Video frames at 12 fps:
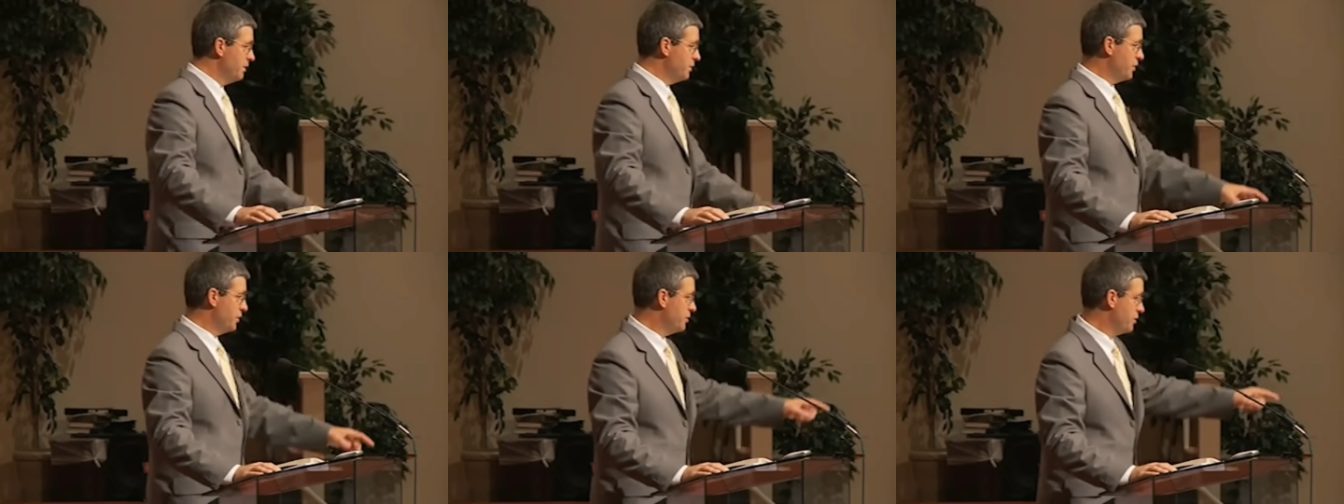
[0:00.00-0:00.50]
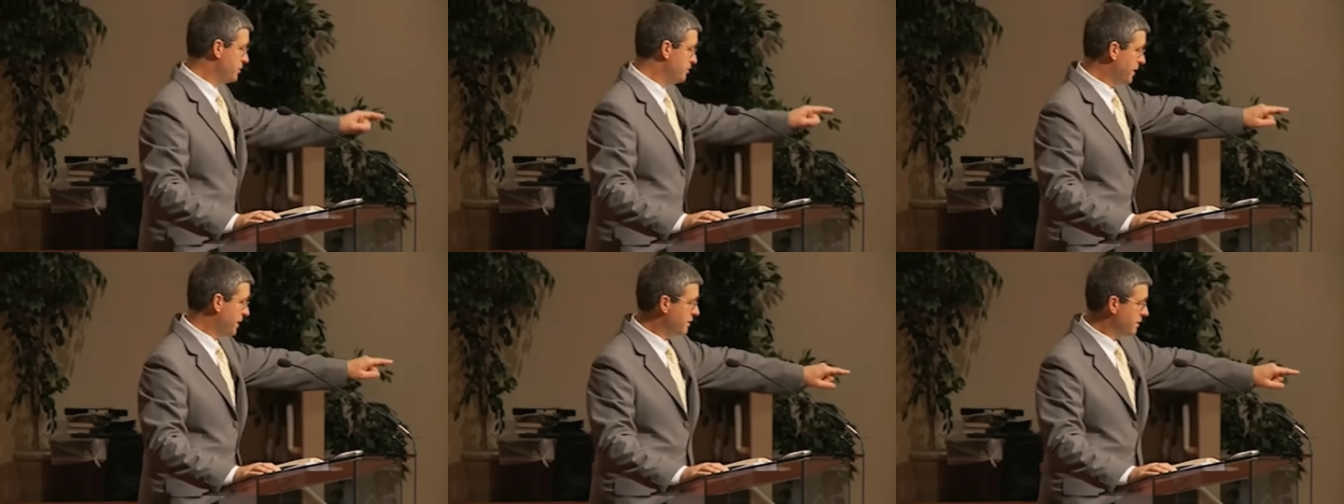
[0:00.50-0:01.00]
the church is
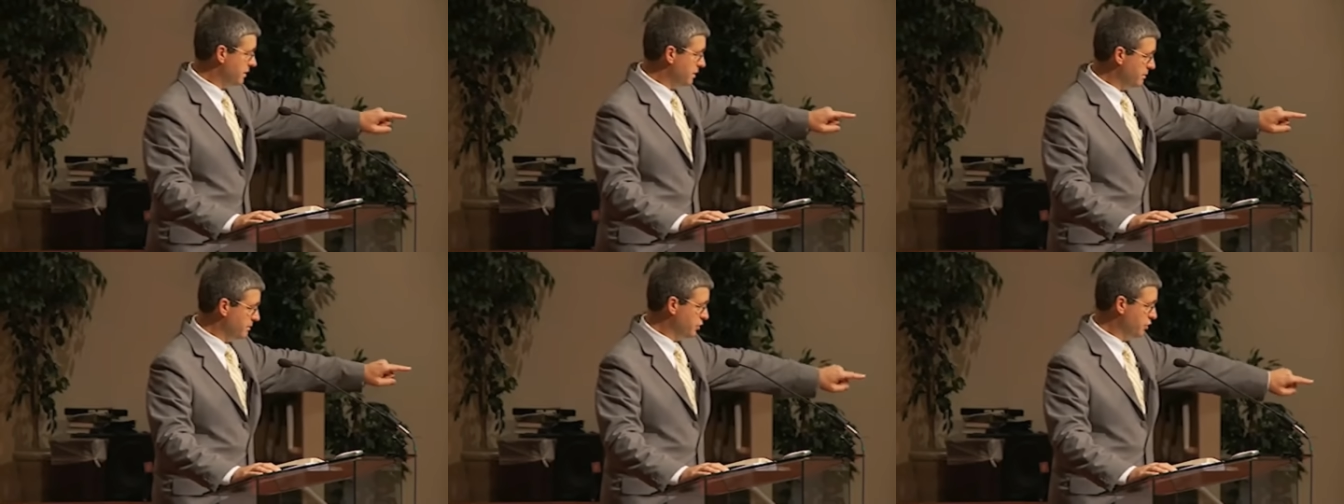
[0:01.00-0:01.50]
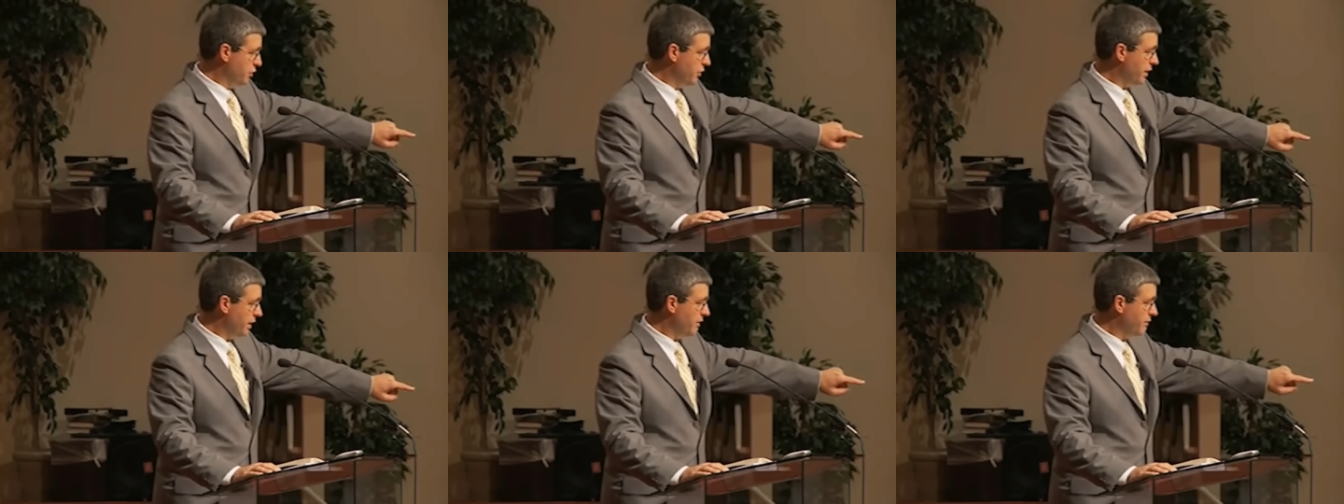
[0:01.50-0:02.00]
basically the
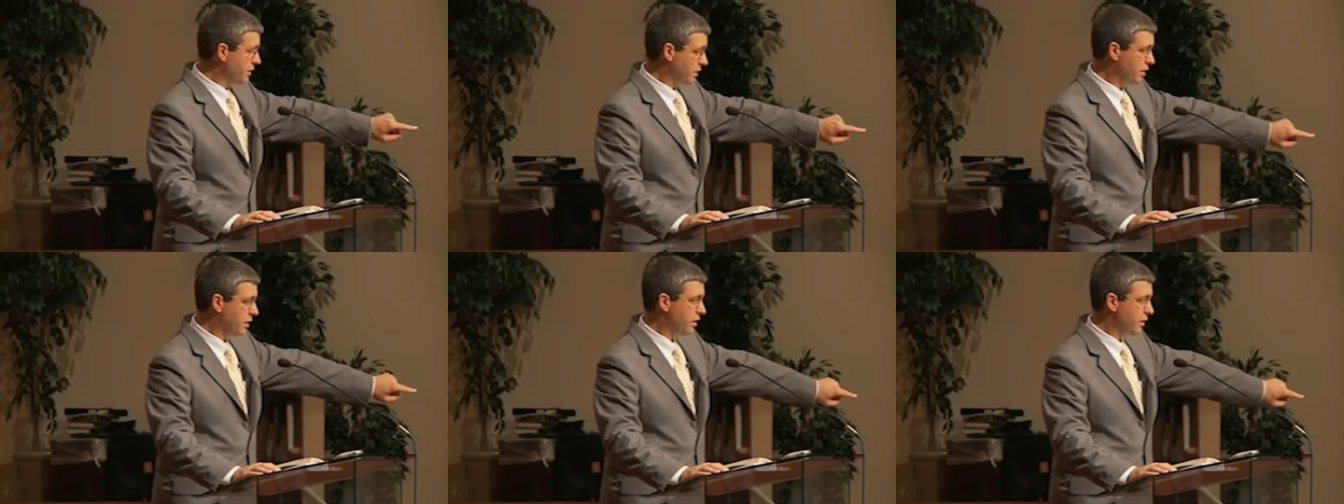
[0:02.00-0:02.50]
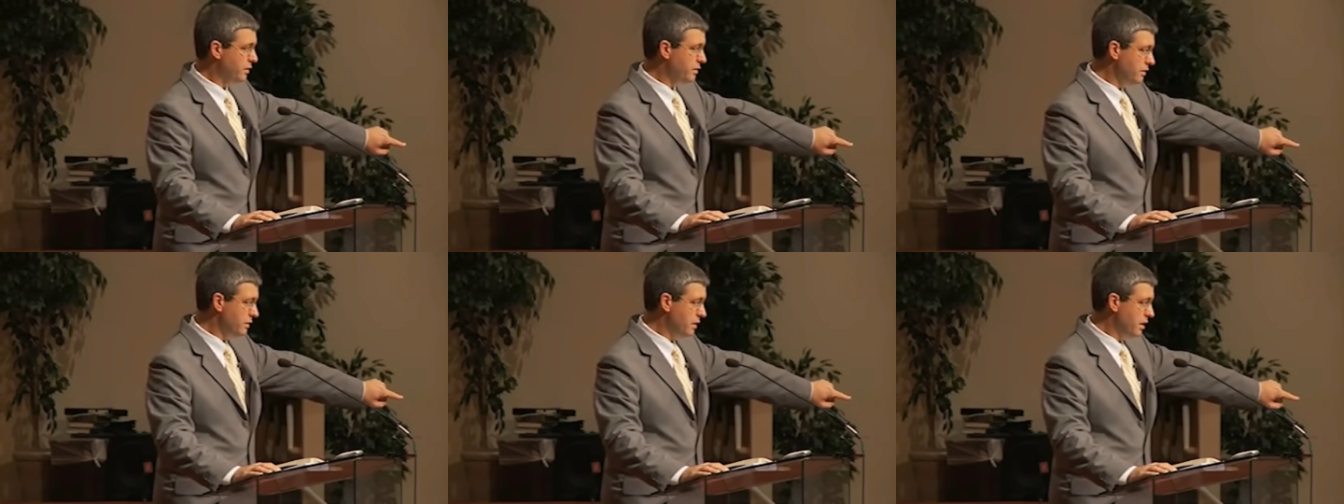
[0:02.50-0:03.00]
majority of it are
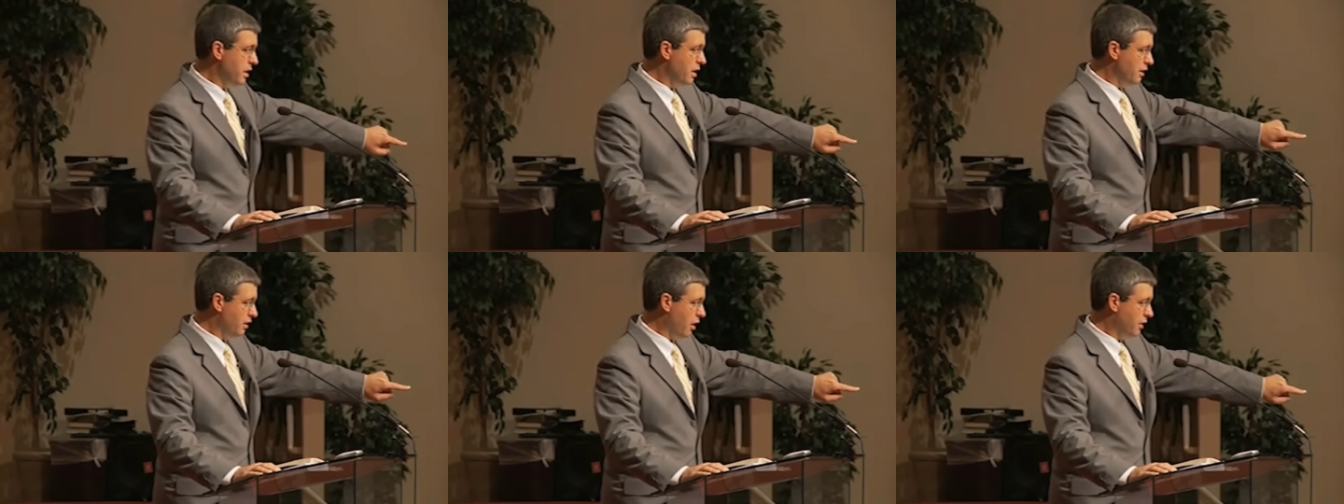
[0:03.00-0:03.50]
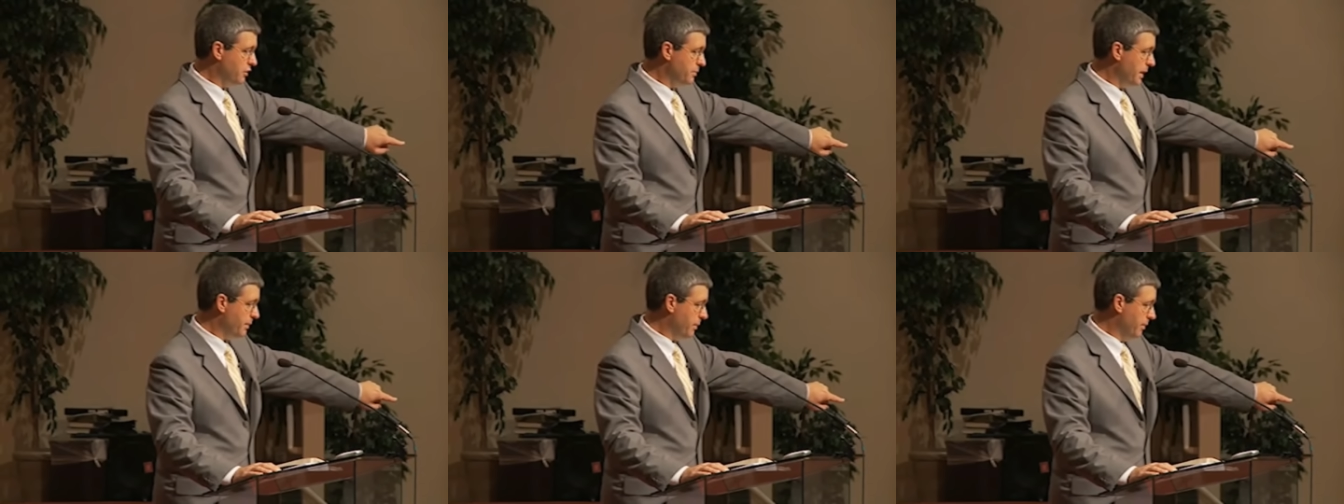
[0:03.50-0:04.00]
carnal, lost
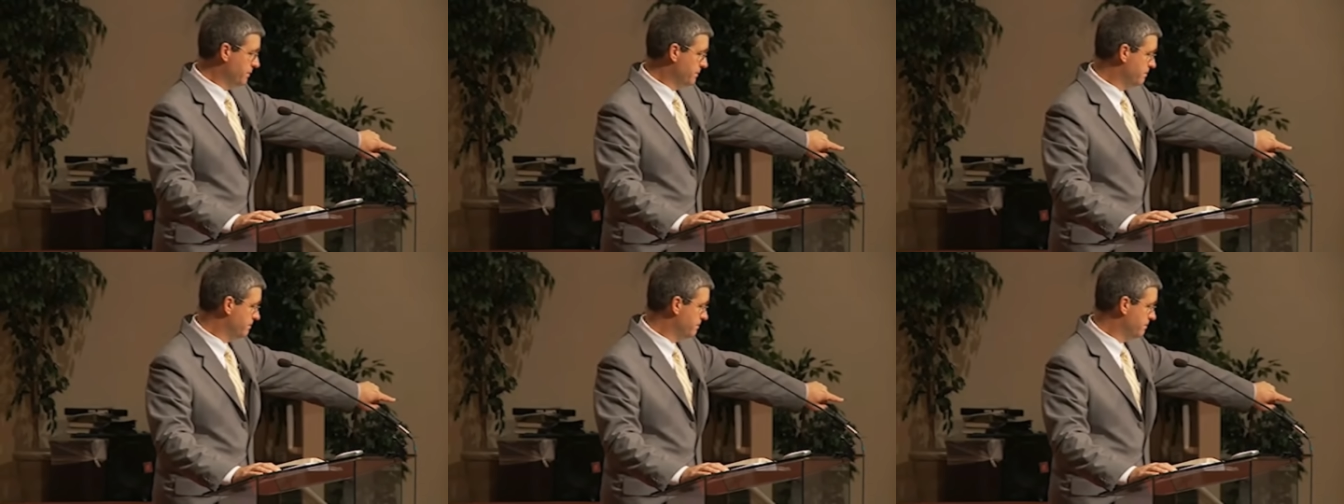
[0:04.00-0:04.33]
people.